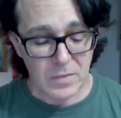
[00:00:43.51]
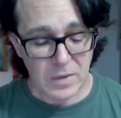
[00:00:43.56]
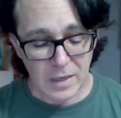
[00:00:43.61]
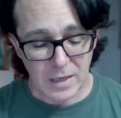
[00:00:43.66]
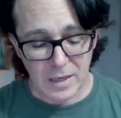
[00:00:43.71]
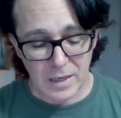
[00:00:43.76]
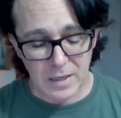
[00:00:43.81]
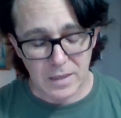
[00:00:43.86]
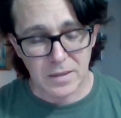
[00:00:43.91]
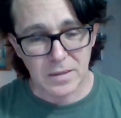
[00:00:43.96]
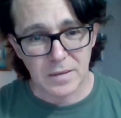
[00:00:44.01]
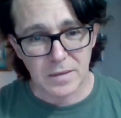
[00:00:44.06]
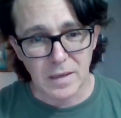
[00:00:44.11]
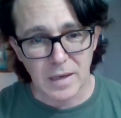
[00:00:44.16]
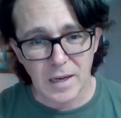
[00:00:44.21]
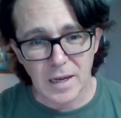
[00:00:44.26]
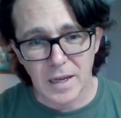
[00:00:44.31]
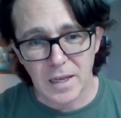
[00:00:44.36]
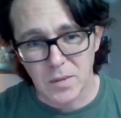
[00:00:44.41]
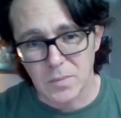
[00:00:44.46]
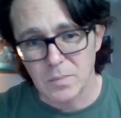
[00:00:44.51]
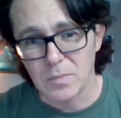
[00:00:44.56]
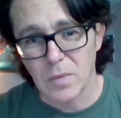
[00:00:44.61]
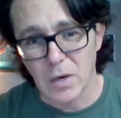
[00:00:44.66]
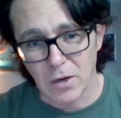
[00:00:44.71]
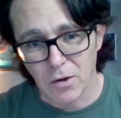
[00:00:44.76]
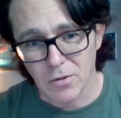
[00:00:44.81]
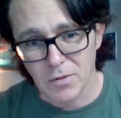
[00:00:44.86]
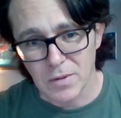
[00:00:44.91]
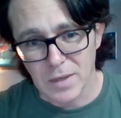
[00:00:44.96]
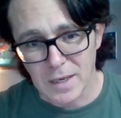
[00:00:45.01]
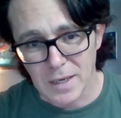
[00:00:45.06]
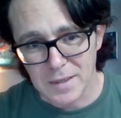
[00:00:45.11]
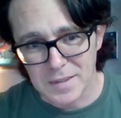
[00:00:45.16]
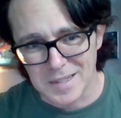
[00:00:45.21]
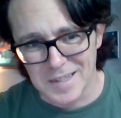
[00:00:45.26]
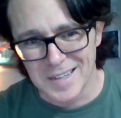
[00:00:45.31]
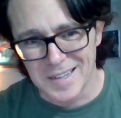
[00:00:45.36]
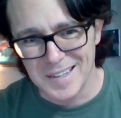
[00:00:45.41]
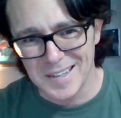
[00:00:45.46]
And I admire
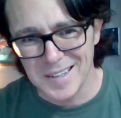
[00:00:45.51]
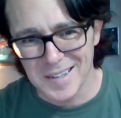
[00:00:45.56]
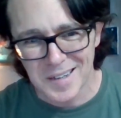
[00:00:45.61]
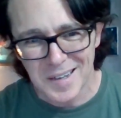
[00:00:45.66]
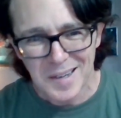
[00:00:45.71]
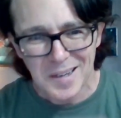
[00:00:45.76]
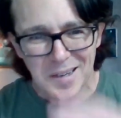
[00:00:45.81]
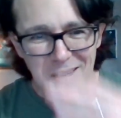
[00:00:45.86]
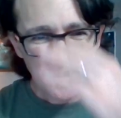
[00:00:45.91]
that.